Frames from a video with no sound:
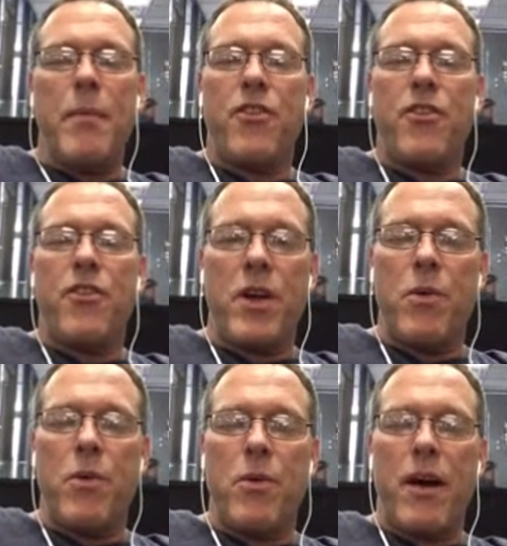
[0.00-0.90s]
I'm not
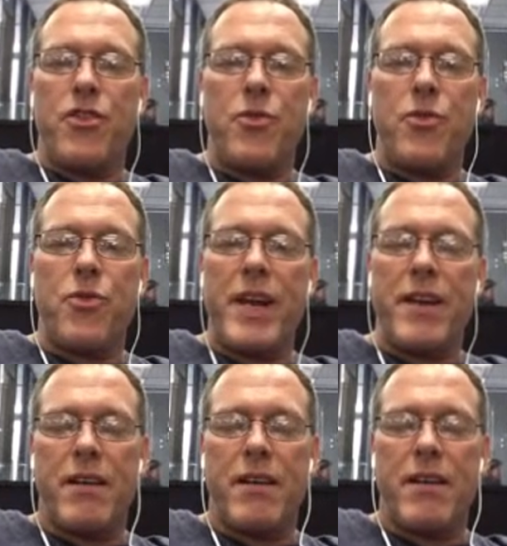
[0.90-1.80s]
showing you how to
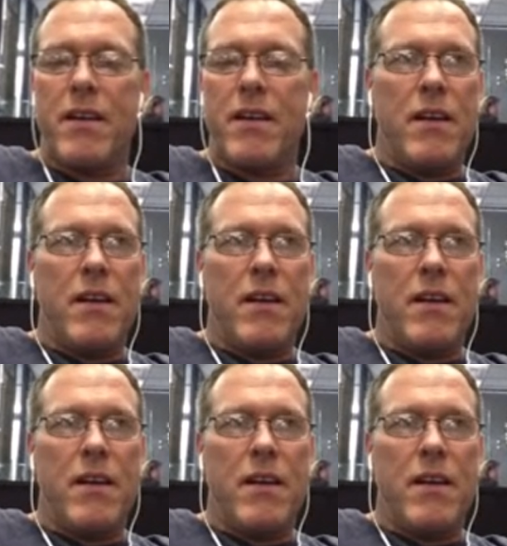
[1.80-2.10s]
treat